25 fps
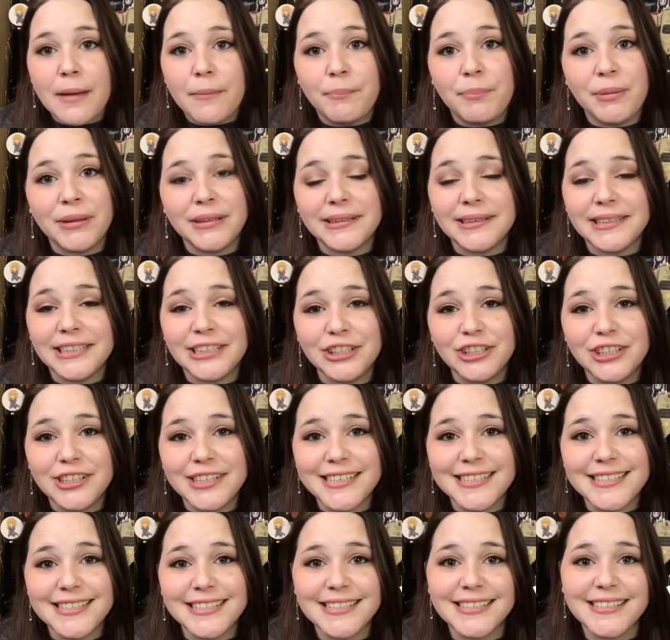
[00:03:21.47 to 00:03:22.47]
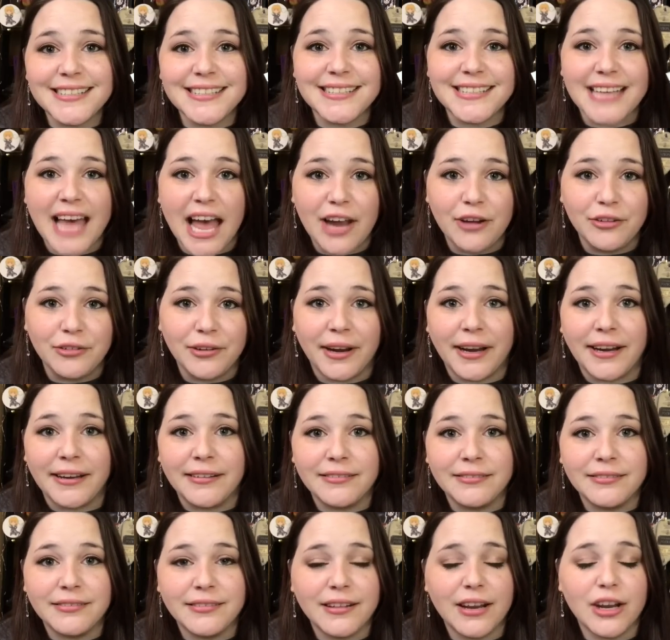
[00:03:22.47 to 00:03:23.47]
But Lyra is a
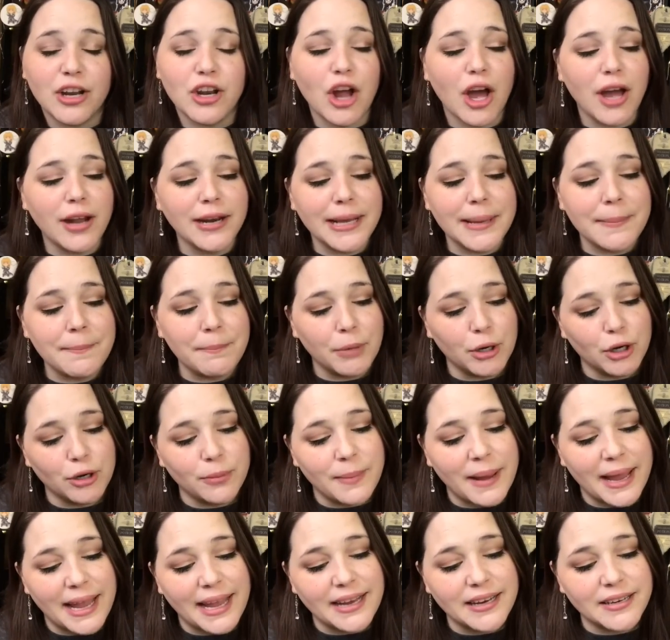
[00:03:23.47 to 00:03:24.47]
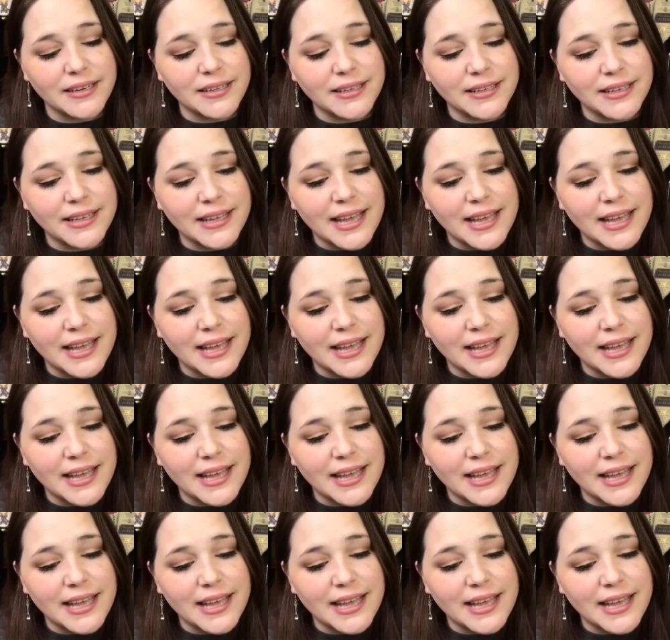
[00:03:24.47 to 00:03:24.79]
siren, not a mermaid.